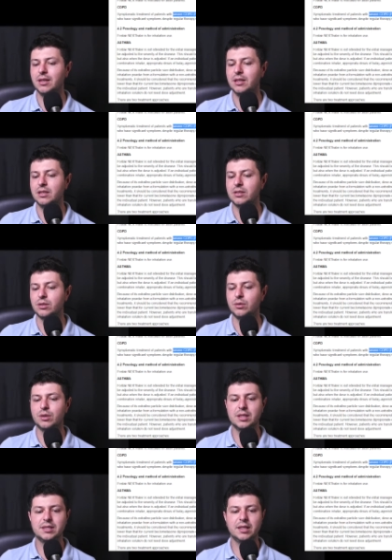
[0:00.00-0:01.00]
so you can
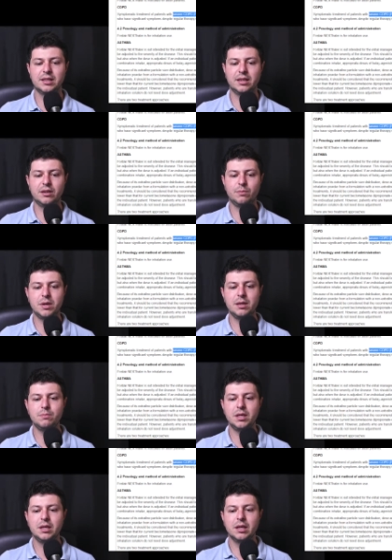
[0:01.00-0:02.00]
see that there may
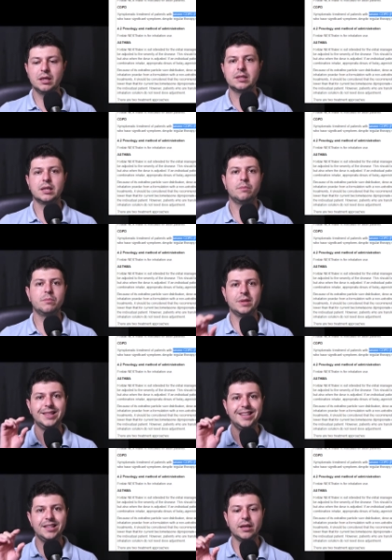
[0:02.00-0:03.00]
be some
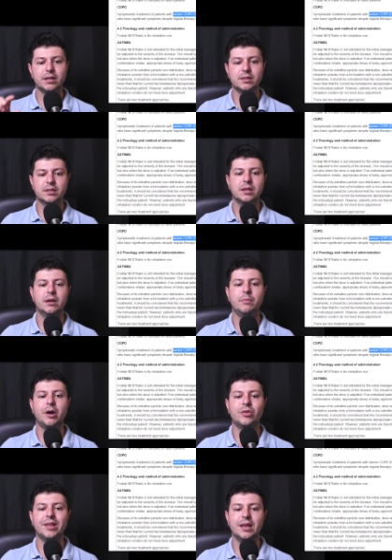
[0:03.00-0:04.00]
details about
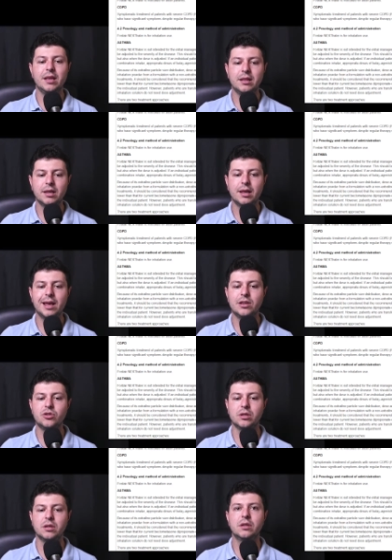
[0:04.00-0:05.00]
the
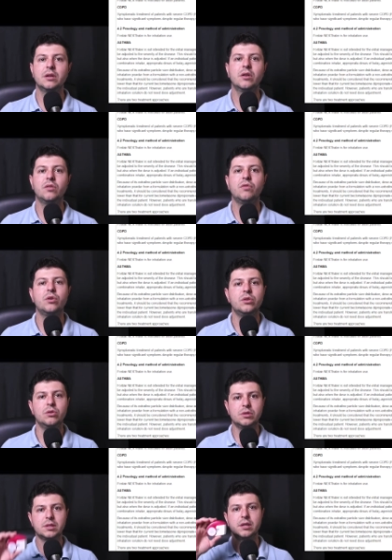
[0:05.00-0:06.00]
indication for
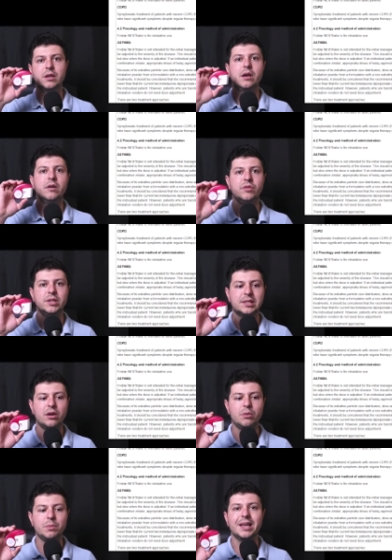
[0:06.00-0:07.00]
use of this therapy.